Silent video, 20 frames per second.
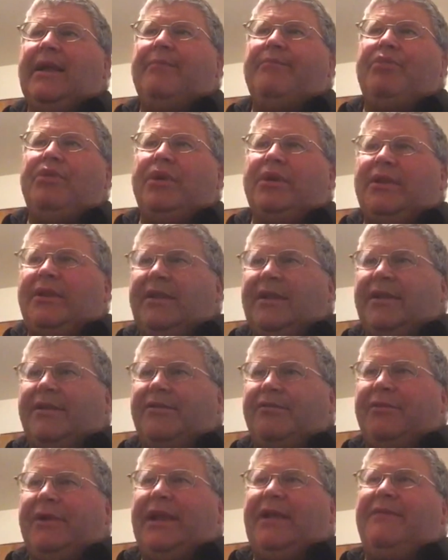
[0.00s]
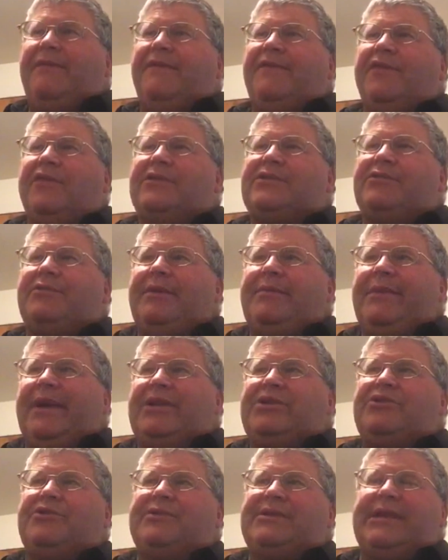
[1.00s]
Put the first three
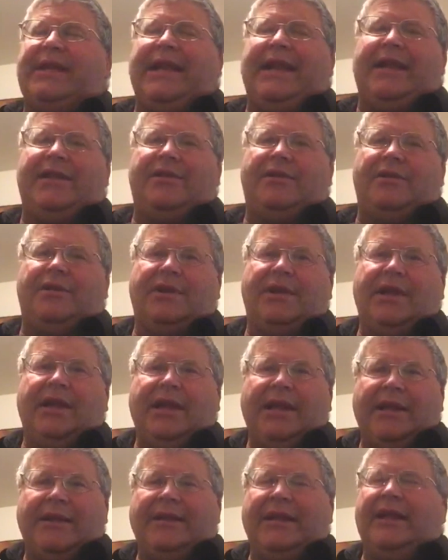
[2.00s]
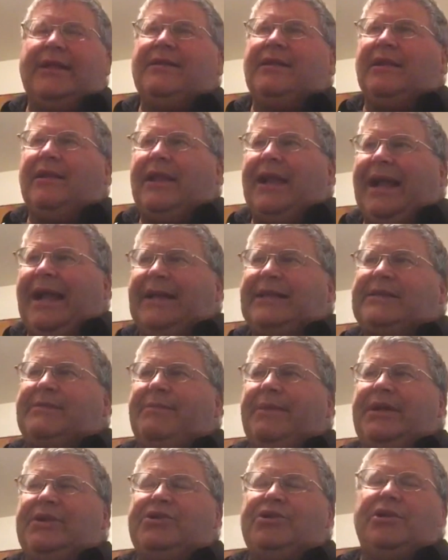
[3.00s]
measures together. Then the last
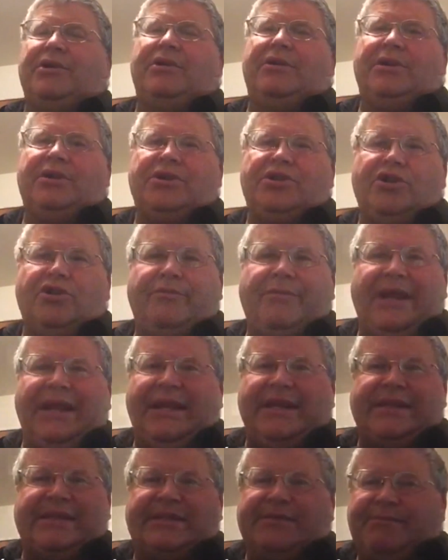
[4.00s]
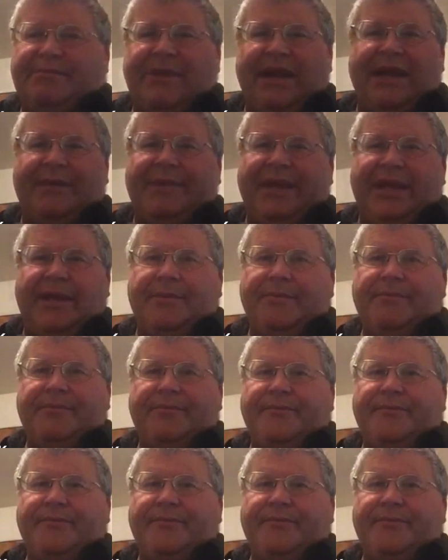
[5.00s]
measure, 2 minutes maybe.